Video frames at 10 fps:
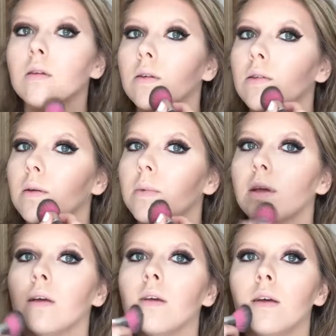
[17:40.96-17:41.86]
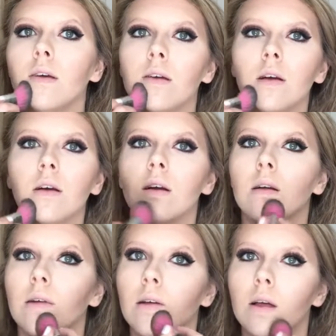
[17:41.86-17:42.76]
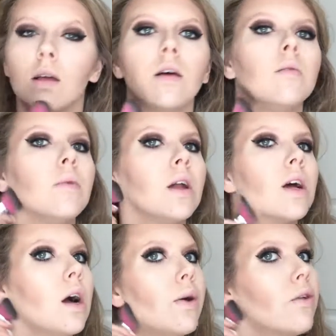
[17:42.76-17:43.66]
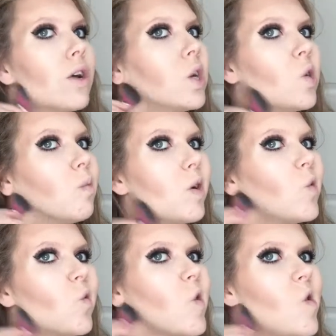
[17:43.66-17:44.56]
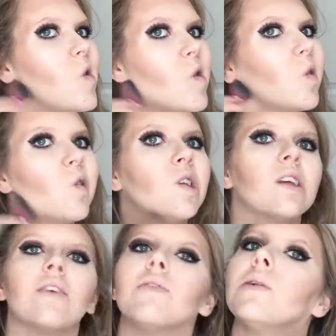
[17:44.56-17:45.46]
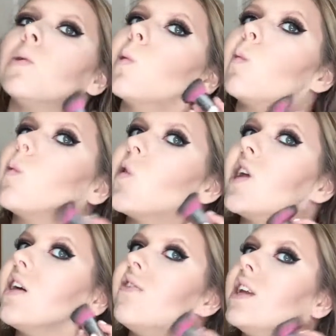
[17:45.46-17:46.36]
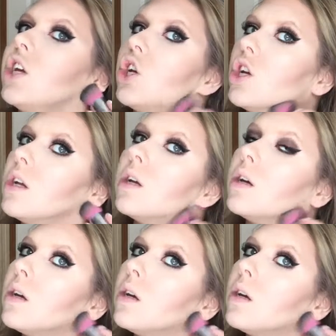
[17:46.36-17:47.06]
Do a little bit here. And I'll go in right here at my jawline just to give it a little bit of a definition.